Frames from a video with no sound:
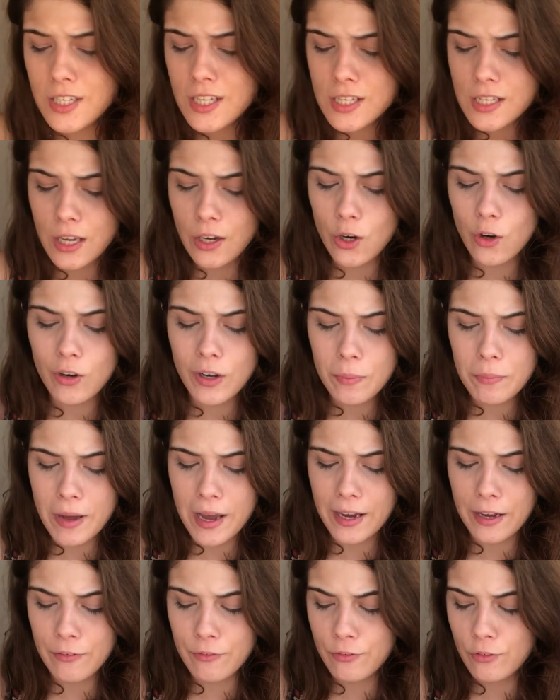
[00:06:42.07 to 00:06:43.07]
This is like going
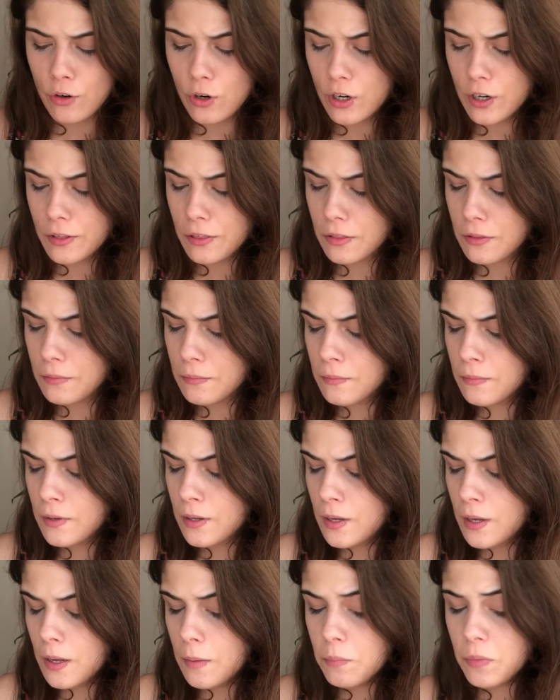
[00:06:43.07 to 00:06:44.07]
back and forth
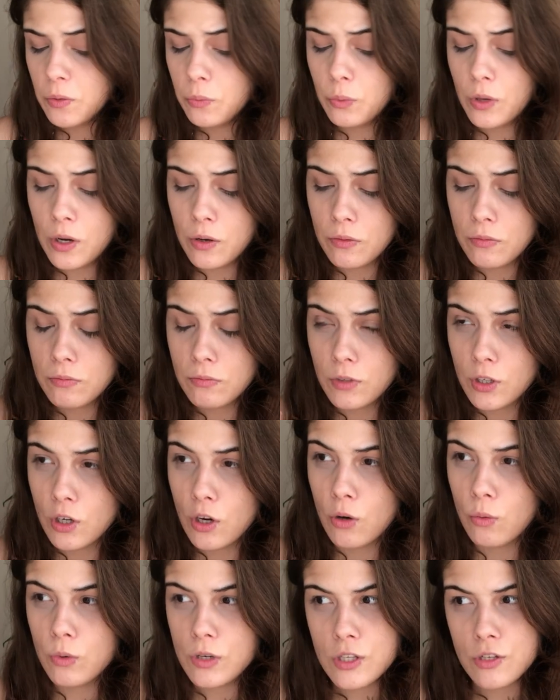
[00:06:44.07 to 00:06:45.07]
between, you
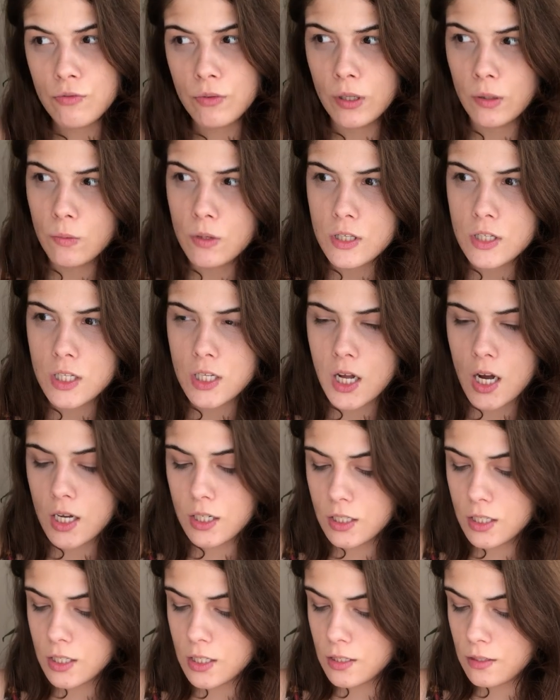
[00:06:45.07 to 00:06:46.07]
know, what's real, what's
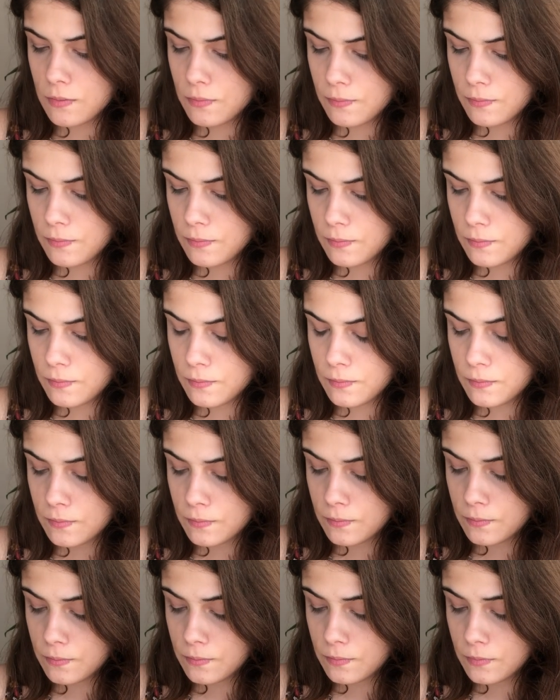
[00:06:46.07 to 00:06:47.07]
not,
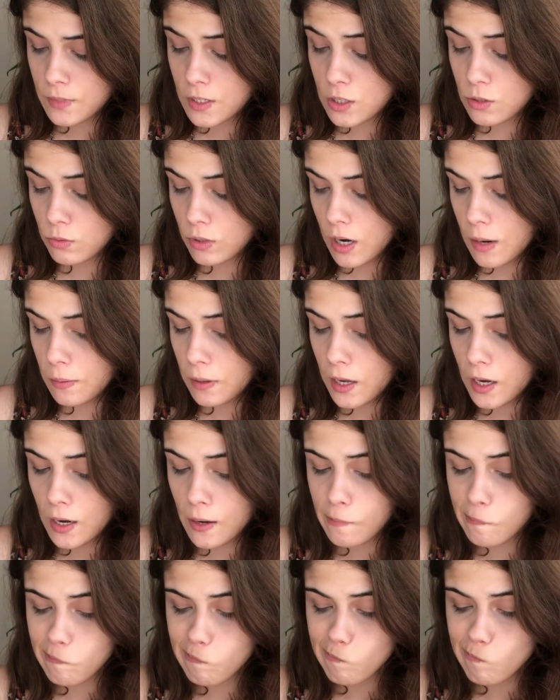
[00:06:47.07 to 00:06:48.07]
is what I'm
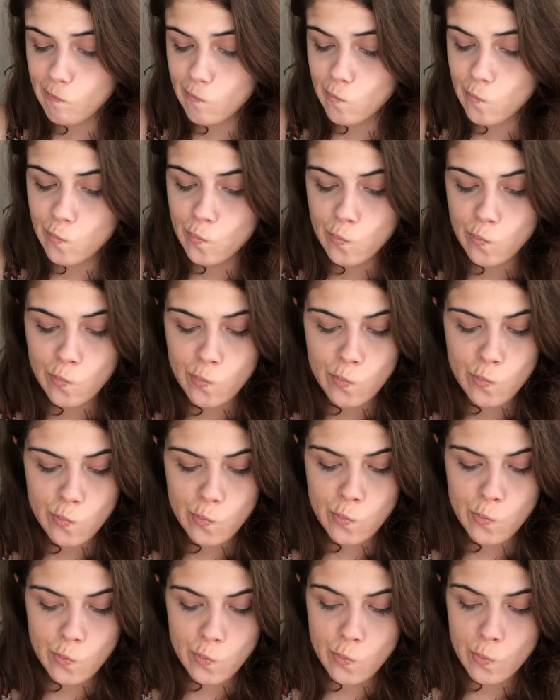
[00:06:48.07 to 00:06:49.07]
getting.
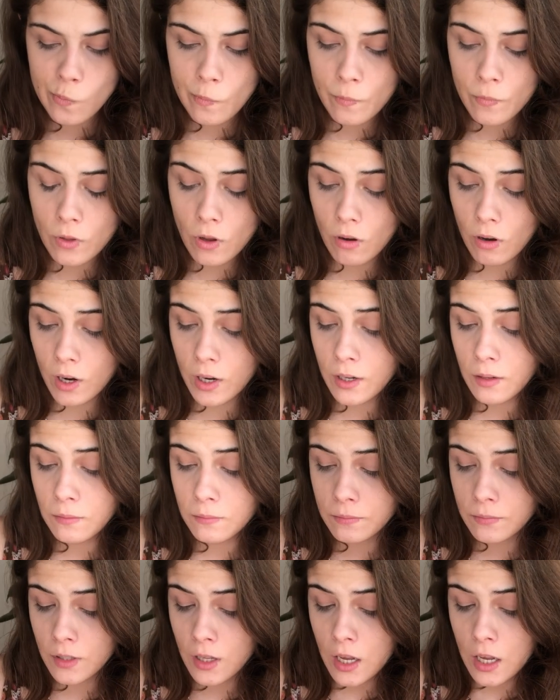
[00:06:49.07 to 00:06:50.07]
All right?
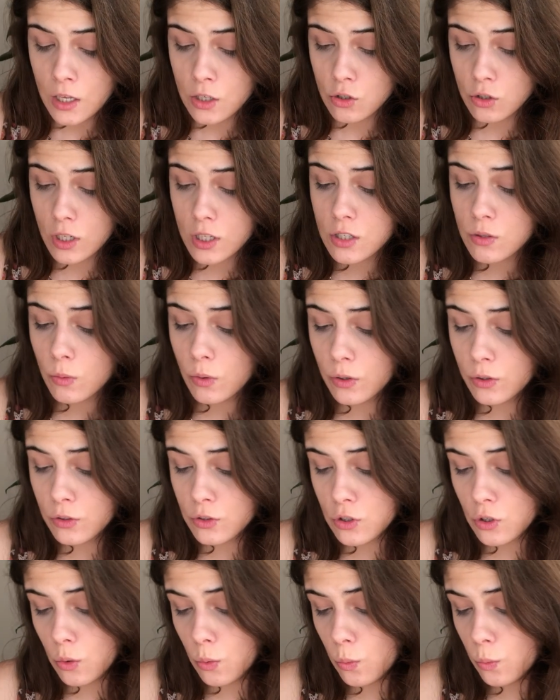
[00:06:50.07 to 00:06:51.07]
So that's,
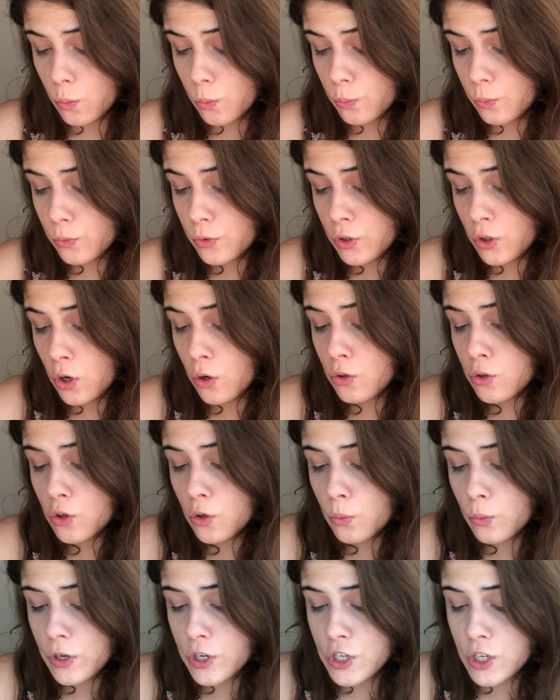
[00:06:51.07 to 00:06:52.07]
so, you know,
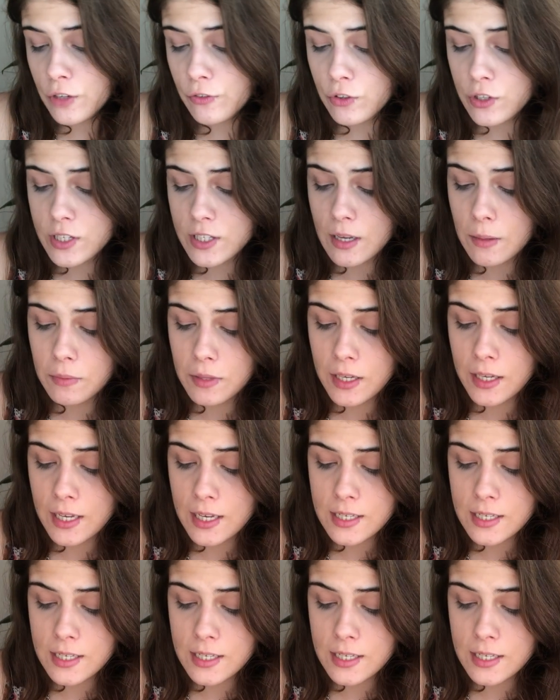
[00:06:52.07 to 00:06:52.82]
you're wishing for something.